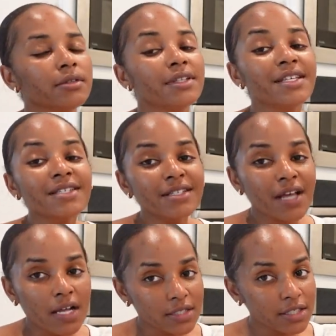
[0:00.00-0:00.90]
this
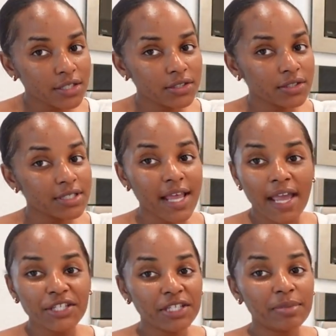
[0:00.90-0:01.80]
sausage, this
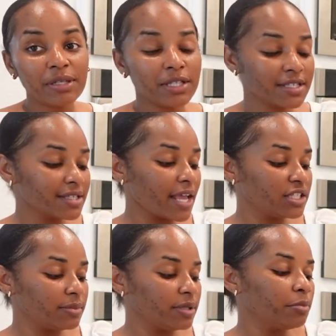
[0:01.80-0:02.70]
HEB, this is
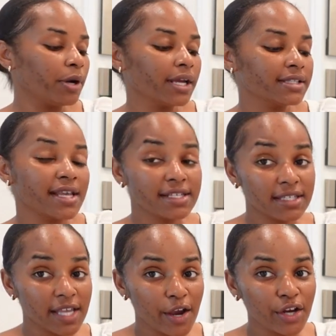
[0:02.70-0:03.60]
HEB bread,
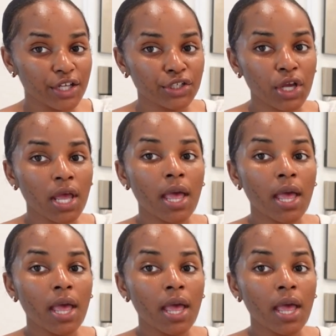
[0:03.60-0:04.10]
Texas Heritage,